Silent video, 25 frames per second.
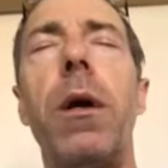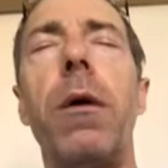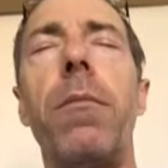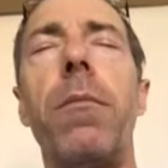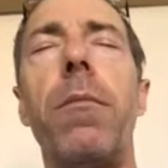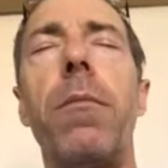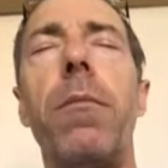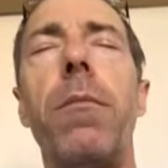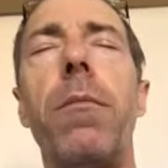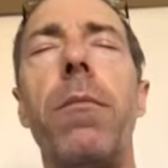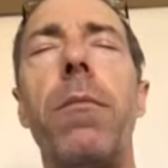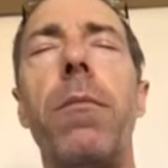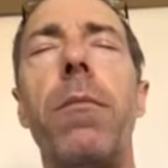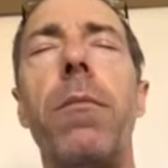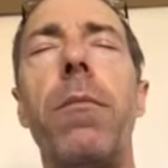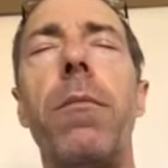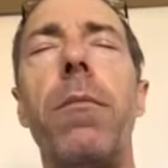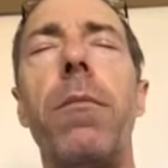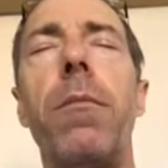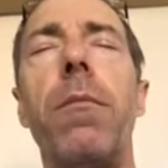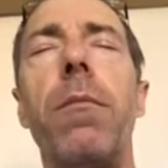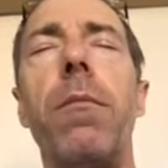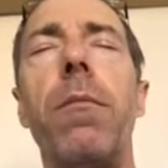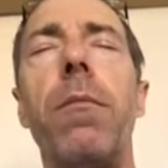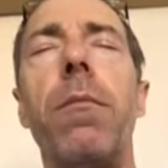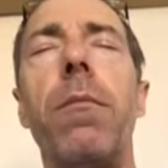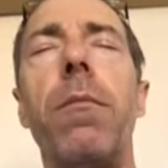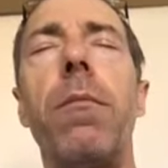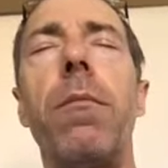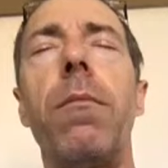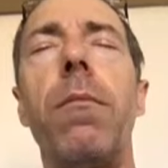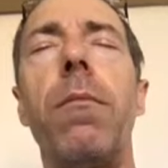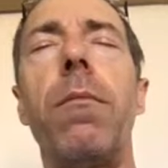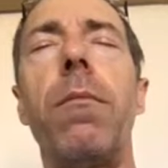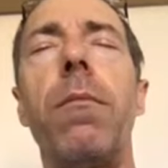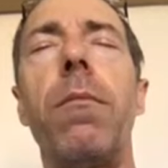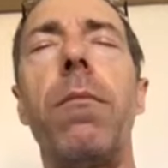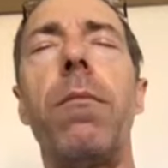
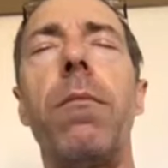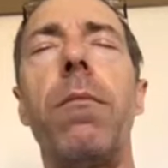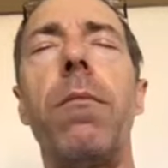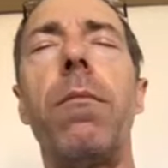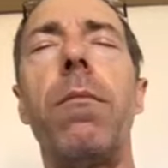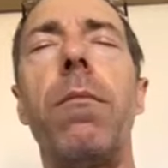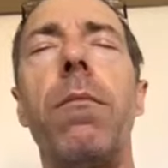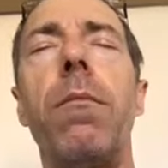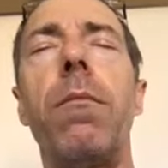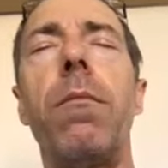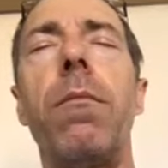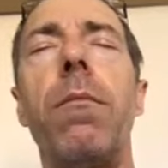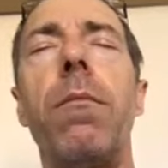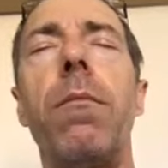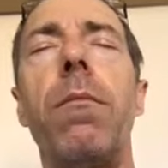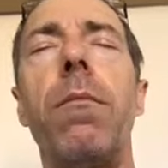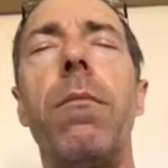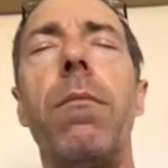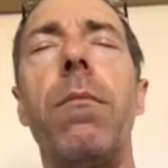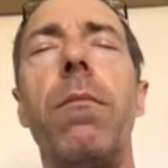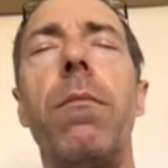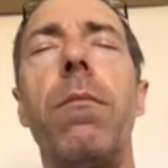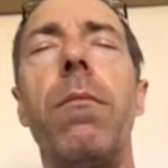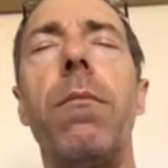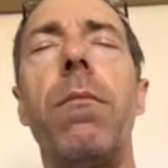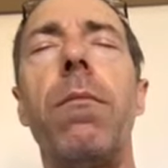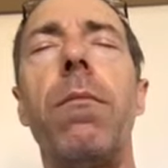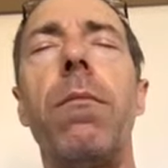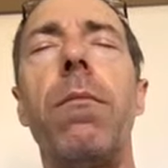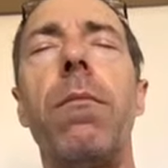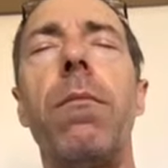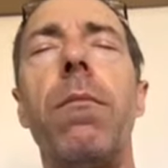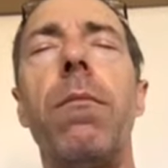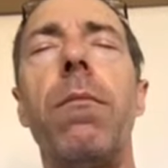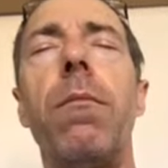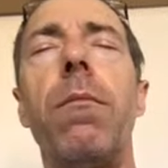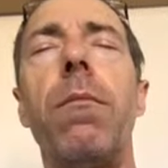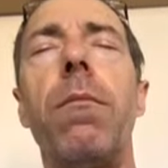
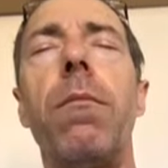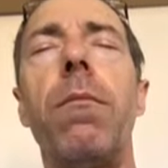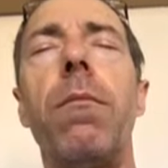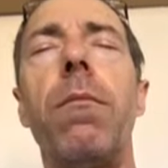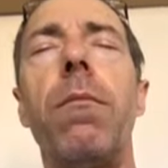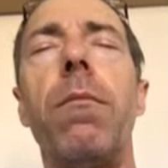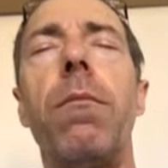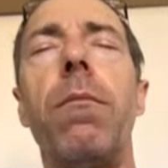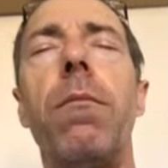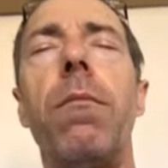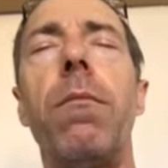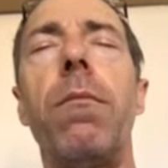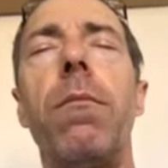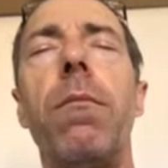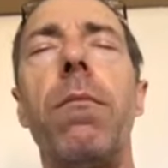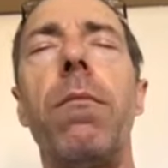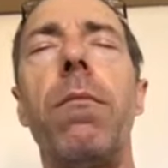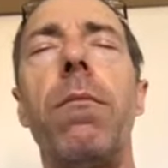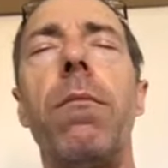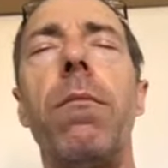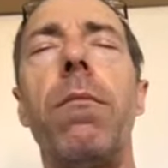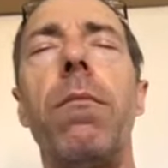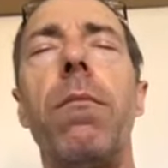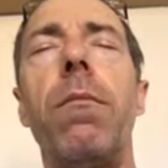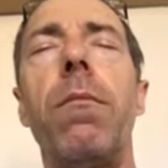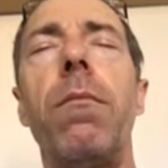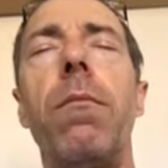[no speech]